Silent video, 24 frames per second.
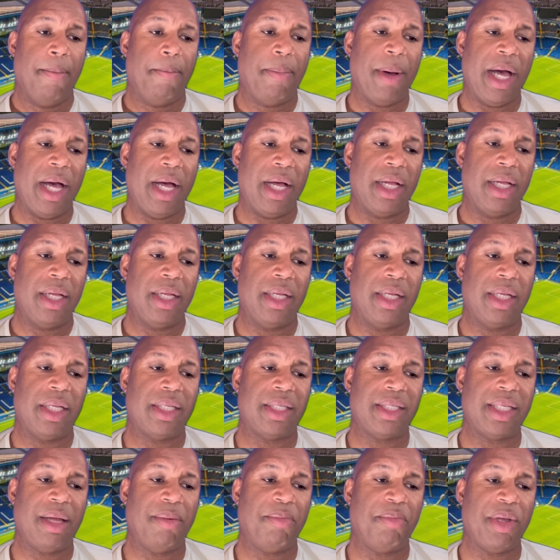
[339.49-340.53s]
But
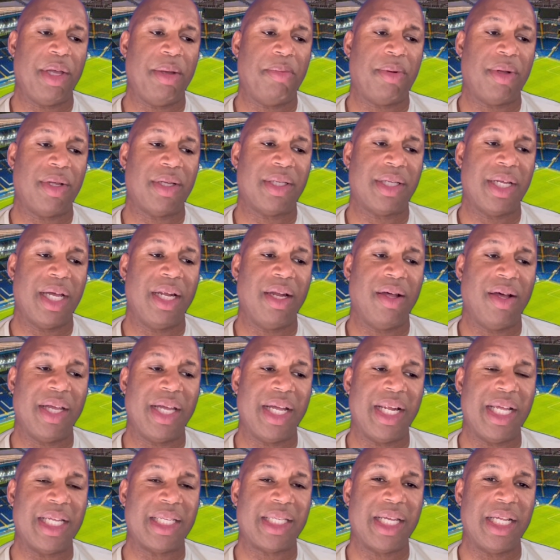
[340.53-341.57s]
some people are saying, oh
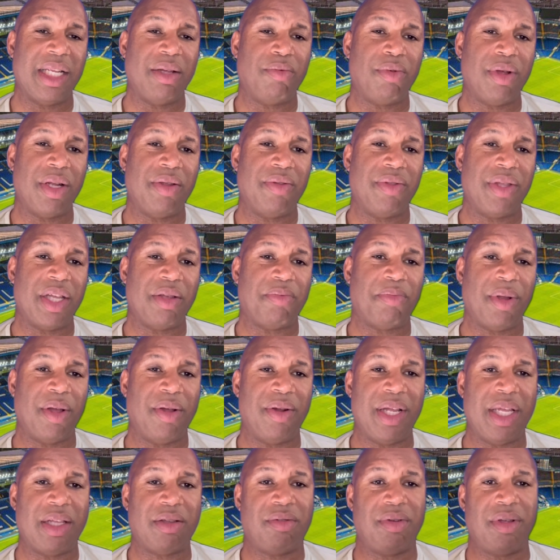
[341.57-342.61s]
yeah, let's get rid of this
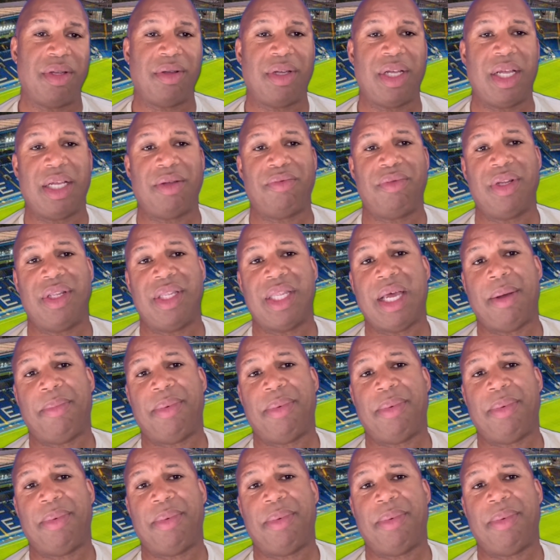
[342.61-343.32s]
player, let's get rid of that